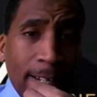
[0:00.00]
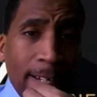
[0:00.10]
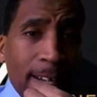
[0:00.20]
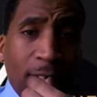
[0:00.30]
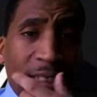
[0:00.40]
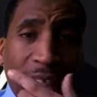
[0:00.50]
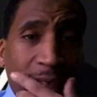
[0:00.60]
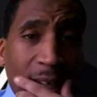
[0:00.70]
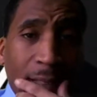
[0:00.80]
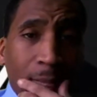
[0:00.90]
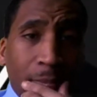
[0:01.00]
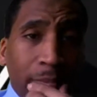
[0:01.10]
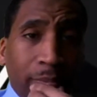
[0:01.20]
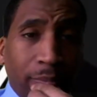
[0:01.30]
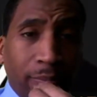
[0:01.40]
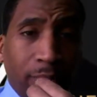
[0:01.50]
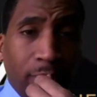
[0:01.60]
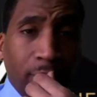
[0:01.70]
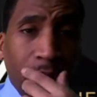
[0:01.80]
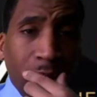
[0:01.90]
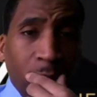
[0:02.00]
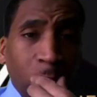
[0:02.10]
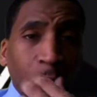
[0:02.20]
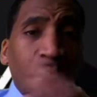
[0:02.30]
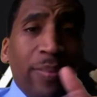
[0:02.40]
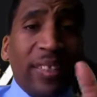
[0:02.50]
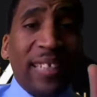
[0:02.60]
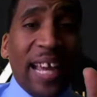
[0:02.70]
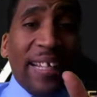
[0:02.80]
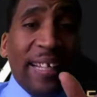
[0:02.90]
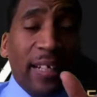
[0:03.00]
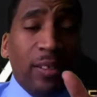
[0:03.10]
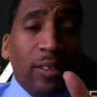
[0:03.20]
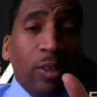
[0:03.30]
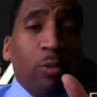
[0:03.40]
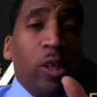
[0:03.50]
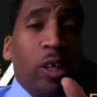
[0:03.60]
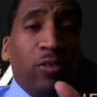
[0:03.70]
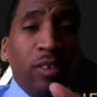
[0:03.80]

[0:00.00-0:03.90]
Never said that. We mistaken it with